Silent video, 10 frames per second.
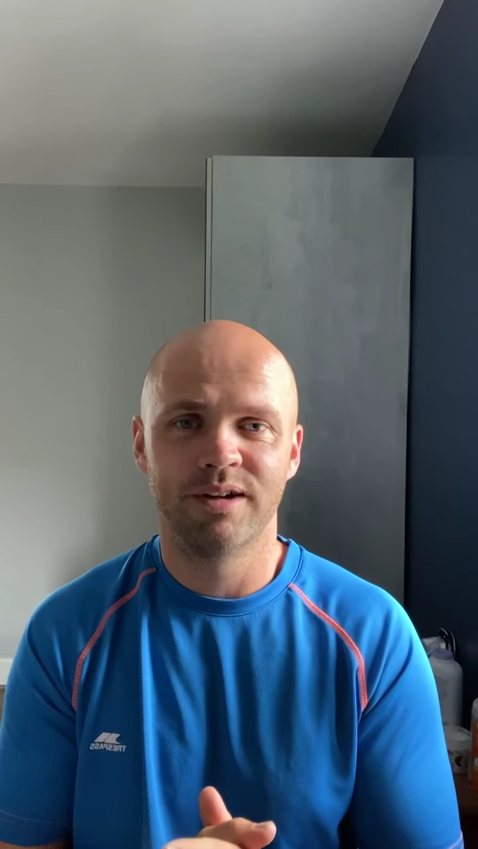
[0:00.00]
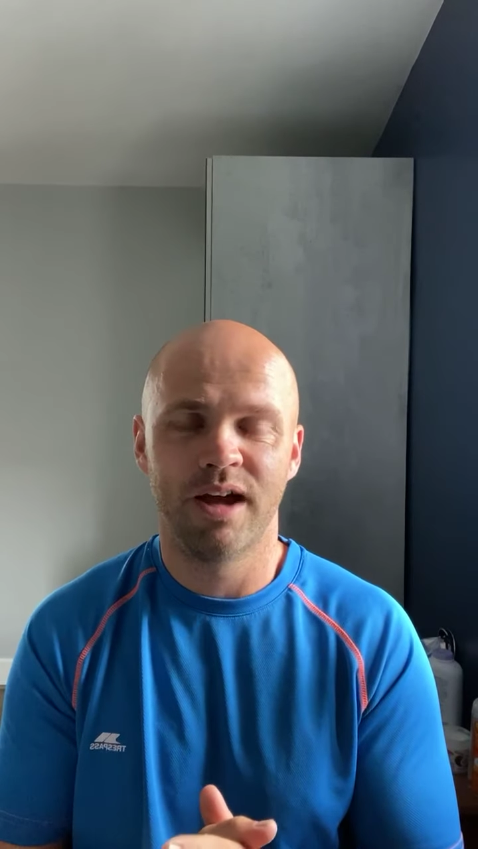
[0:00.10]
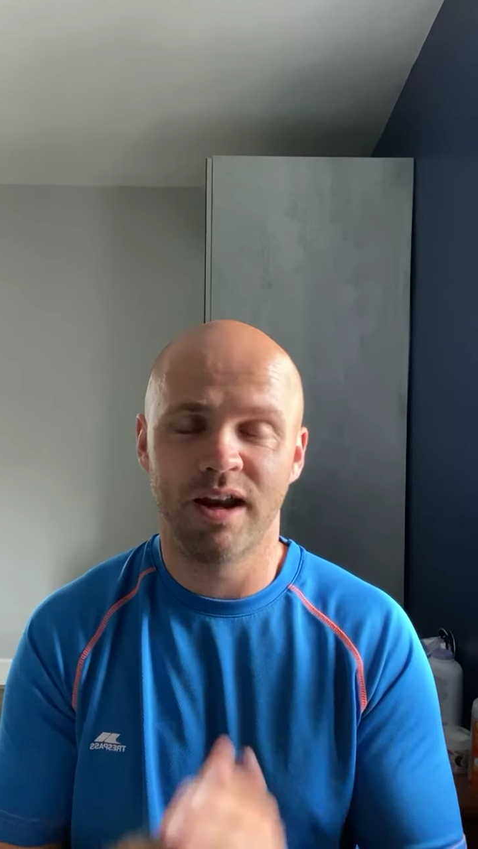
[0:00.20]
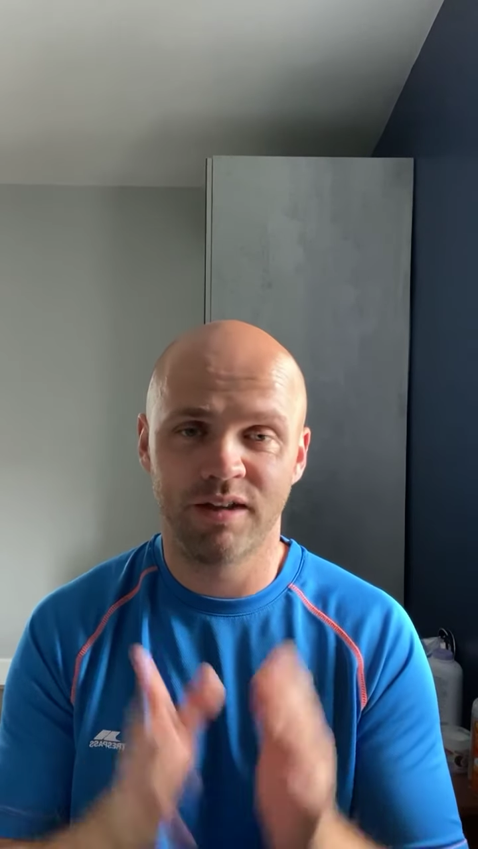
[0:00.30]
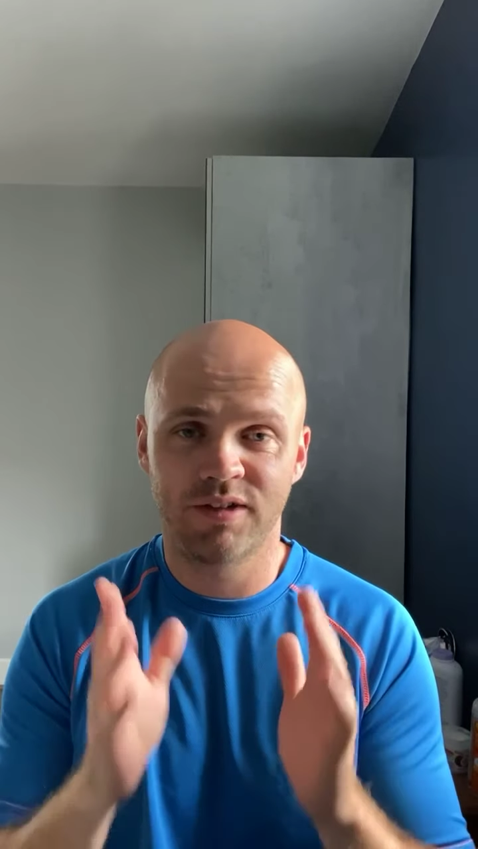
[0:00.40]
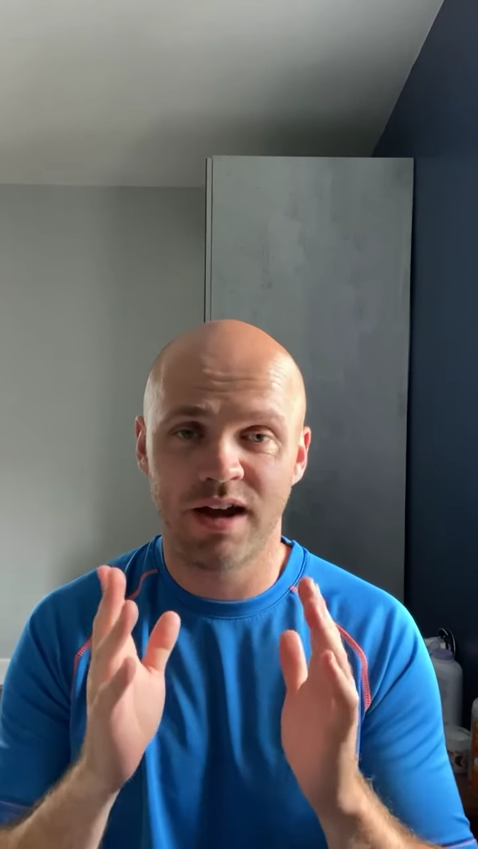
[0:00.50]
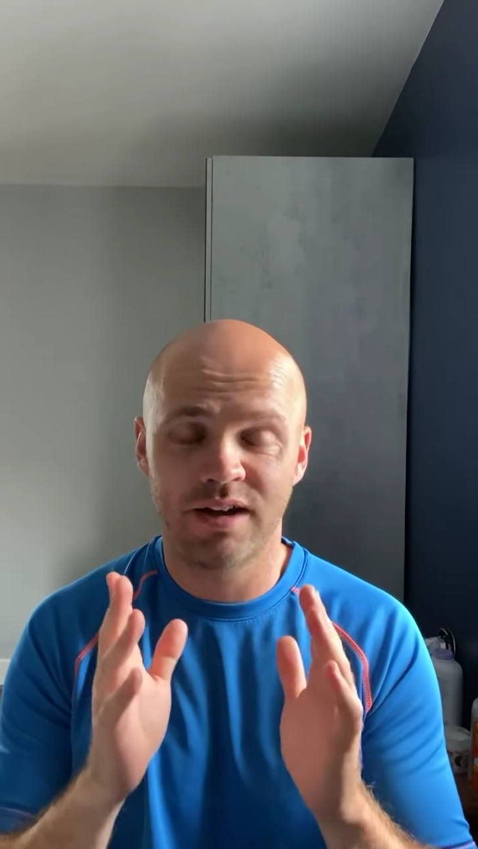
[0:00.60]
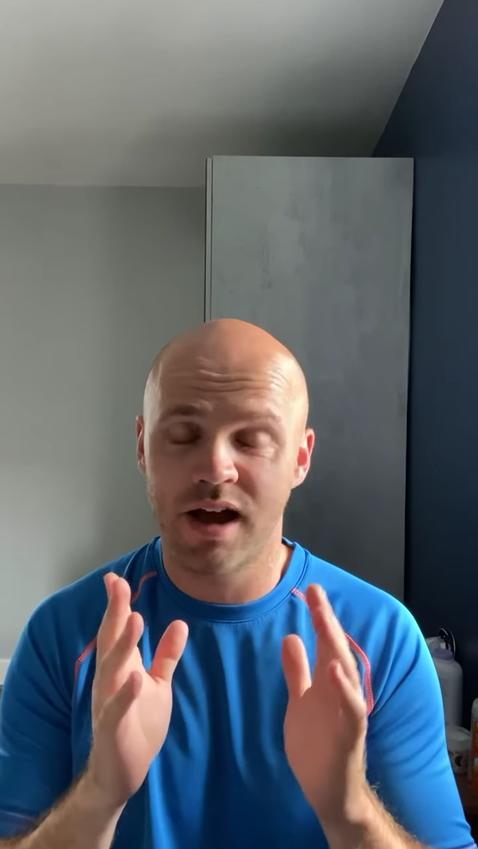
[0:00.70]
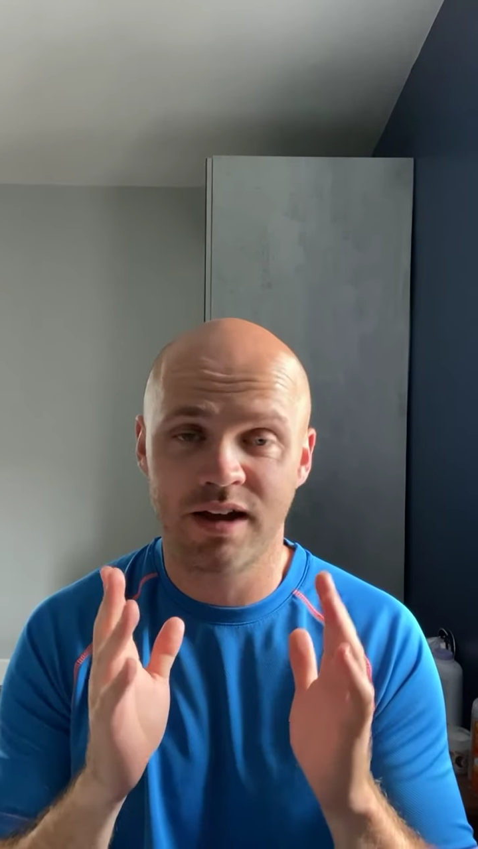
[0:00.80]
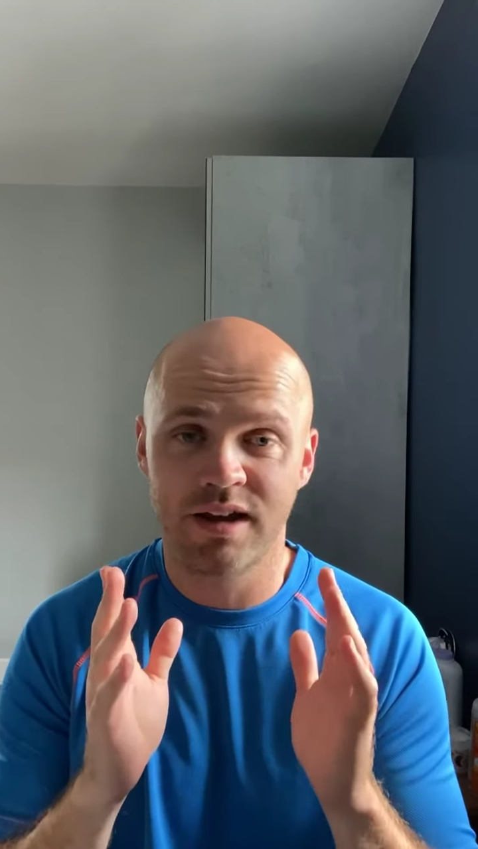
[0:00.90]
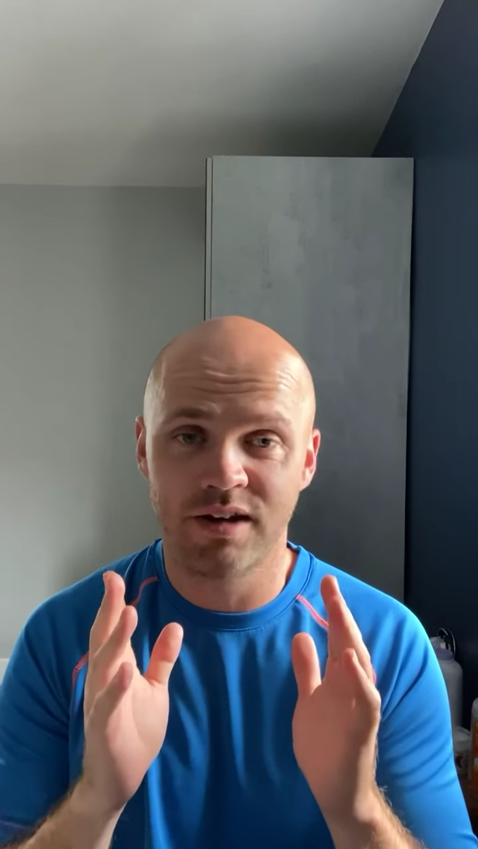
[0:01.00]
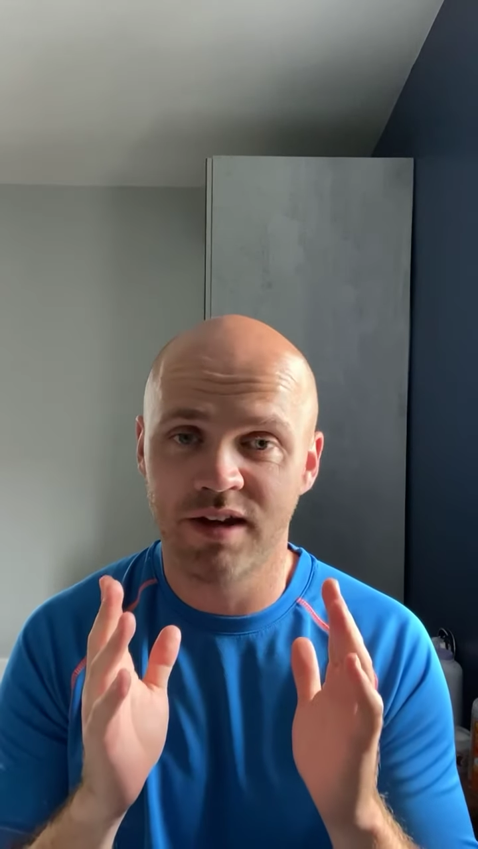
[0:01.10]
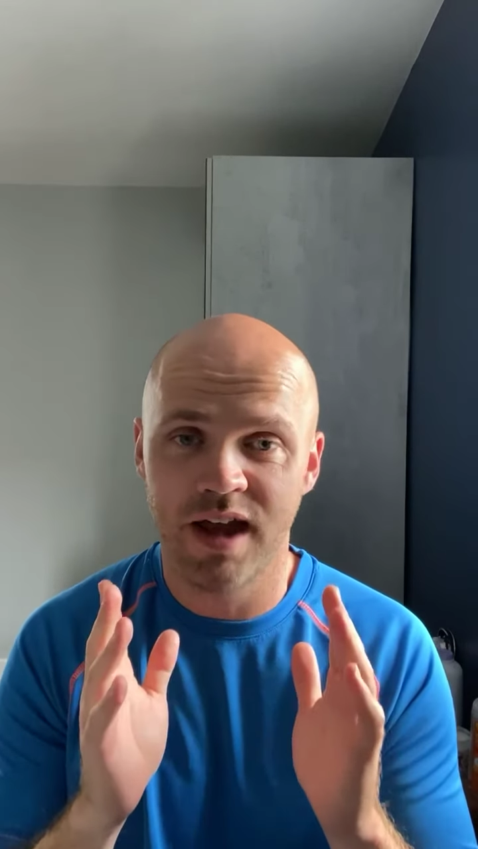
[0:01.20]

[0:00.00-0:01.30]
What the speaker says: And I can